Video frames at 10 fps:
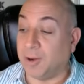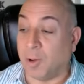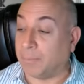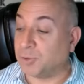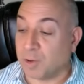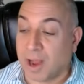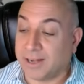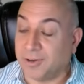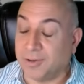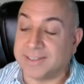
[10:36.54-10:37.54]
I, you know, I'm
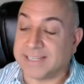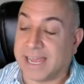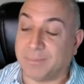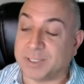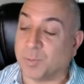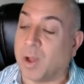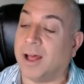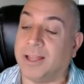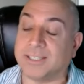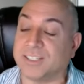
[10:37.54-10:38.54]
trying to do the same as
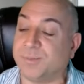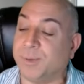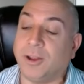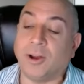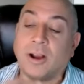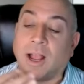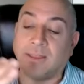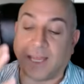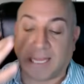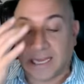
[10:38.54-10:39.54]
well as a
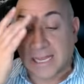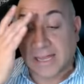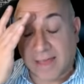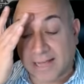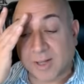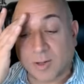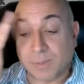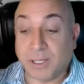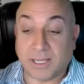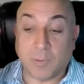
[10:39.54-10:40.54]
speaker. I think
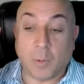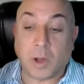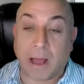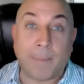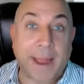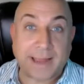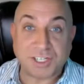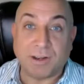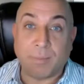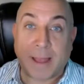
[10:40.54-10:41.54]
that's ultimately what I'm
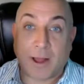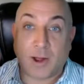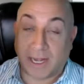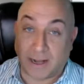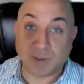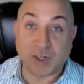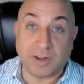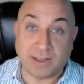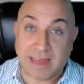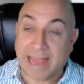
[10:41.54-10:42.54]
passionate about, and
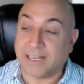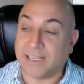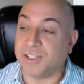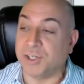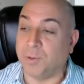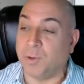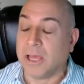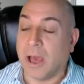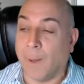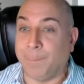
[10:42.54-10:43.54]
I'm turning that
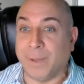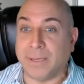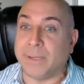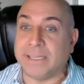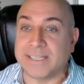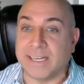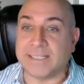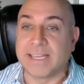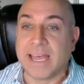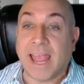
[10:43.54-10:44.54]
into a big
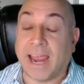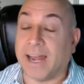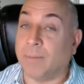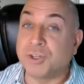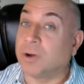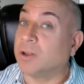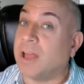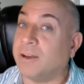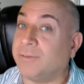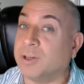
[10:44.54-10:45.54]
business. And I'm
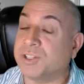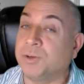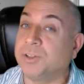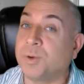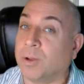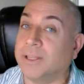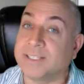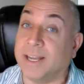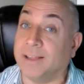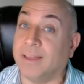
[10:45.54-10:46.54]
sure a lot of our students who
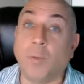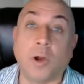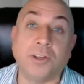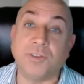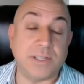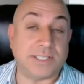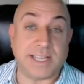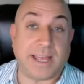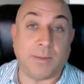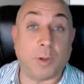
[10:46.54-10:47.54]
are listening, they want to do
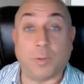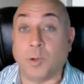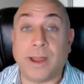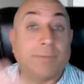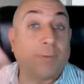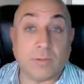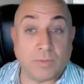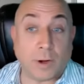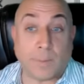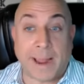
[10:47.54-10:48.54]
the same with
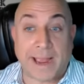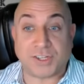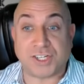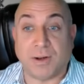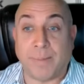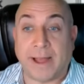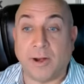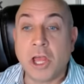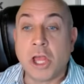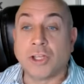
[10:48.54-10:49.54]
whatever they're passionate
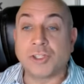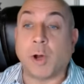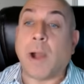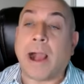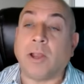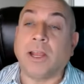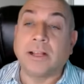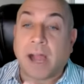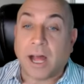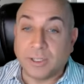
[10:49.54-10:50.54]
about. So, how
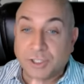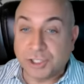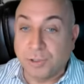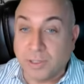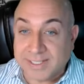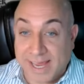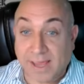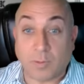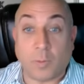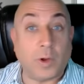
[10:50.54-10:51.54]
can a college
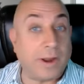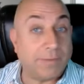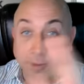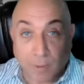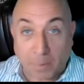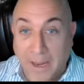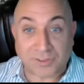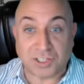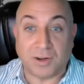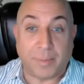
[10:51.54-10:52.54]
student take whatever they're
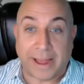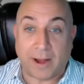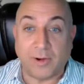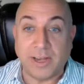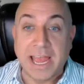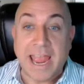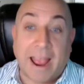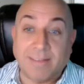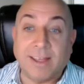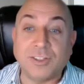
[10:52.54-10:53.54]
passionate about
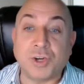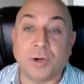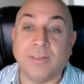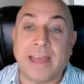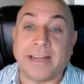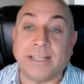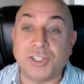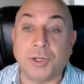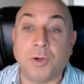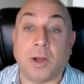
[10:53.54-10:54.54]
and then turn
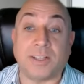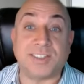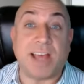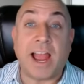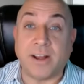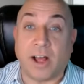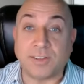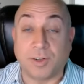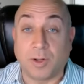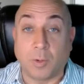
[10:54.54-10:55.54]
that into a
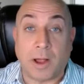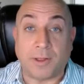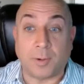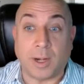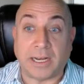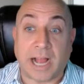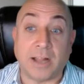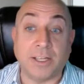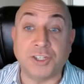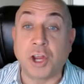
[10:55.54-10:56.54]
side hustle while they're
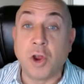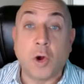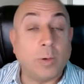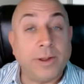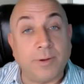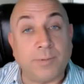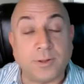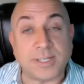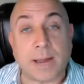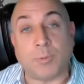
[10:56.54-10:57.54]
in college or
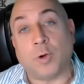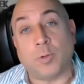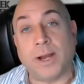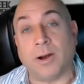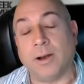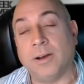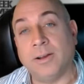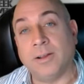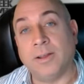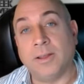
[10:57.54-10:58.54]
even a full time career?